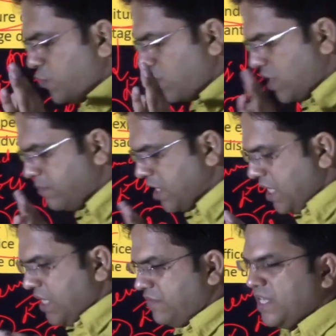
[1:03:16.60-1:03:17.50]
program,
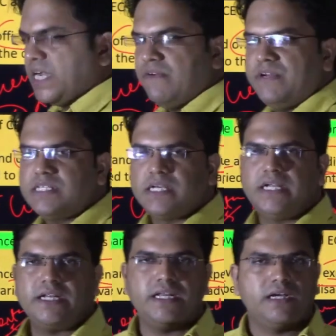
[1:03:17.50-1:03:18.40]
if they have
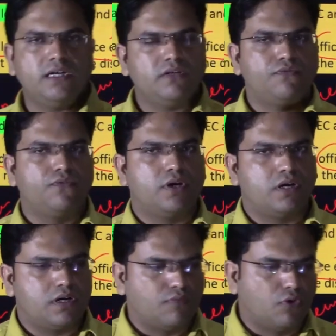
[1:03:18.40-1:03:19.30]
designed any kind of
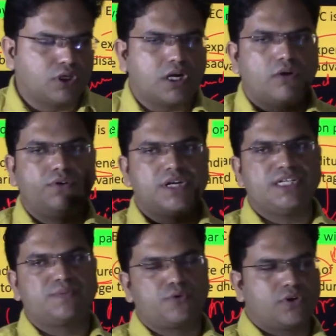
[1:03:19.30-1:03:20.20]
uh, voter
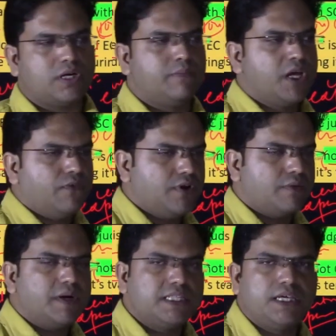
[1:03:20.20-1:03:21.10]
outreach program
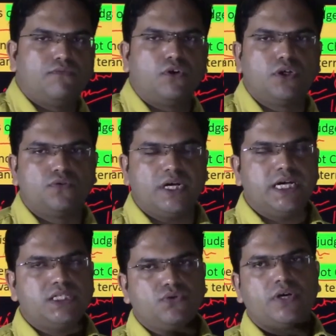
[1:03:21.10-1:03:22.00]
whereby they want to
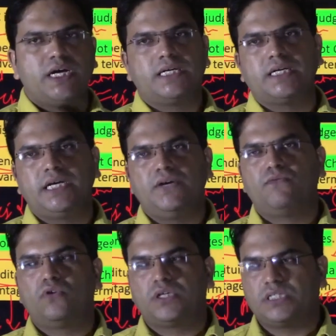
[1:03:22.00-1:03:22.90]
educate again
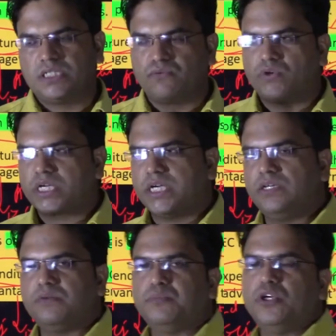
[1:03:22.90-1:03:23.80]
voters that what
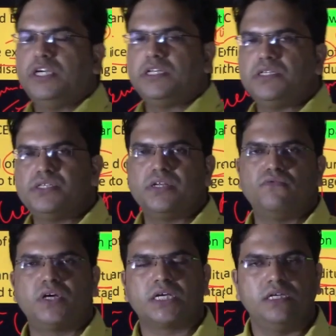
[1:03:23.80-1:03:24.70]
kind of
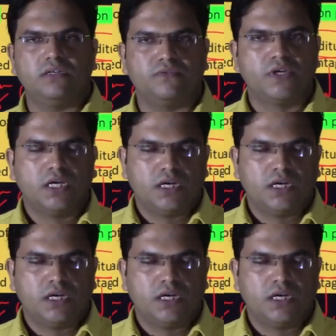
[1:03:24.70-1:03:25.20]
politician, what kind of